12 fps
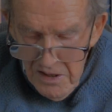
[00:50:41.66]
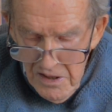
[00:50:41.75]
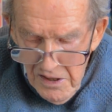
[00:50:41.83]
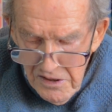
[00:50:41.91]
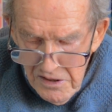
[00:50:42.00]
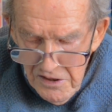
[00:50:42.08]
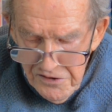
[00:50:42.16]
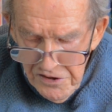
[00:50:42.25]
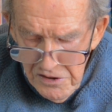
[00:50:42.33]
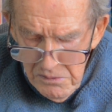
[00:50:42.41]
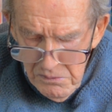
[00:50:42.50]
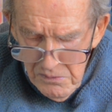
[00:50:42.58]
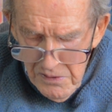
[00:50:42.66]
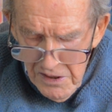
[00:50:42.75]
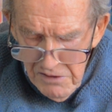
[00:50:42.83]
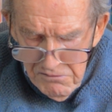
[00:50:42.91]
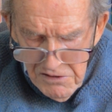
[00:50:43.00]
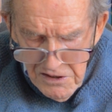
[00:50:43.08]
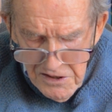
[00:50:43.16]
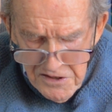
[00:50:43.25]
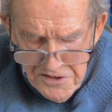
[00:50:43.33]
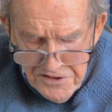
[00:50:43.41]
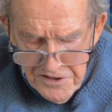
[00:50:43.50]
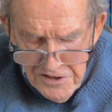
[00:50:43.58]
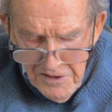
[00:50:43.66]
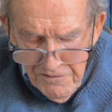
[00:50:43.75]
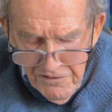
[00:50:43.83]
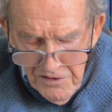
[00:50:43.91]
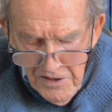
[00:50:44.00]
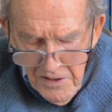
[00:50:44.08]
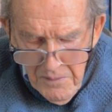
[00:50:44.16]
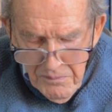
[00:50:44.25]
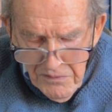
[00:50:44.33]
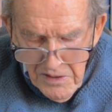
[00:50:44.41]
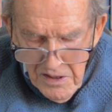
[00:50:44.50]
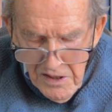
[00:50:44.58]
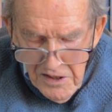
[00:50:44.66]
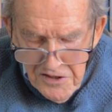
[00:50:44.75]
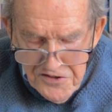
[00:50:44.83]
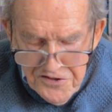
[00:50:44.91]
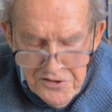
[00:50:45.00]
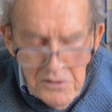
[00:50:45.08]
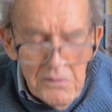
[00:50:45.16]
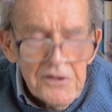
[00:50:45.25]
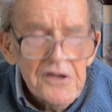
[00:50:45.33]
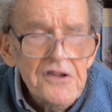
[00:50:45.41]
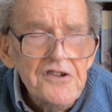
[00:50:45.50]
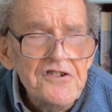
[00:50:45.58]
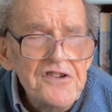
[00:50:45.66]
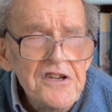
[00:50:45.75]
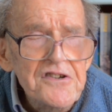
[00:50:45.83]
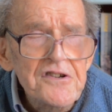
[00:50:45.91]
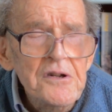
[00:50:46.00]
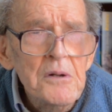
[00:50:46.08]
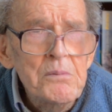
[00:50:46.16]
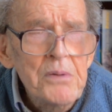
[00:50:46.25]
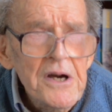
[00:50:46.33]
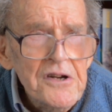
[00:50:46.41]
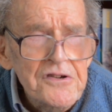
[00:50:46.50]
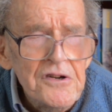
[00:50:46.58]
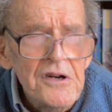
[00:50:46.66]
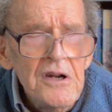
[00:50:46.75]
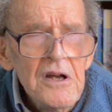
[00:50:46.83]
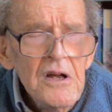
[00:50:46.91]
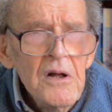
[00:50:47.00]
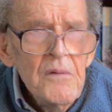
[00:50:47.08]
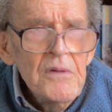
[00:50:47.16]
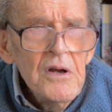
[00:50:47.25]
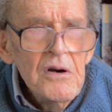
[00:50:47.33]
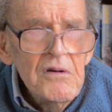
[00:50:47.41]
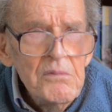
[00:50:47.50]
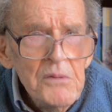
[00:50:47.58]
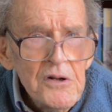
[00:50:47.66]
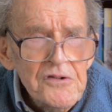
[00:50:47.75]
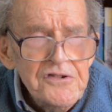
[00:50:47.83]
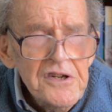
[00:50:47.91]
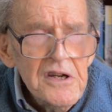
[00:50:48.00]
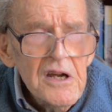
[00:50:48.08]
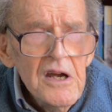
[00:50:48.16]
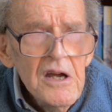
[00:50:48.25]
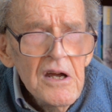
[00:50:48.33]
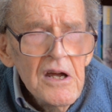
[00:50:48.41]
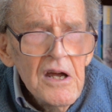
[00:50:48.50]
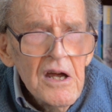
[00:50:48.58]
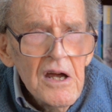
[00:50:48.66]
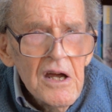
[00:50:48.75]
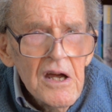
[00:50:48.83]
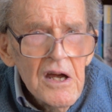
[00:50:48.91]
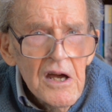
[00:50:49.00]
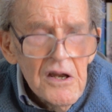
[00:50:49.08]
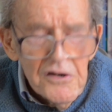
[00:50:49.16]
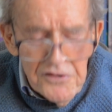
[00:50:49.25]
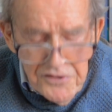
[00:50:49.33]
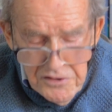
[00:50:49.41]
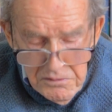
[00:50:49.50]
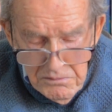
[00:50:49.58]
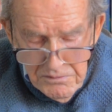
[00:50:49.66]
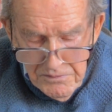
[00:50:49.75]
At home I realized if I assumed that the seasonal pattern of melting and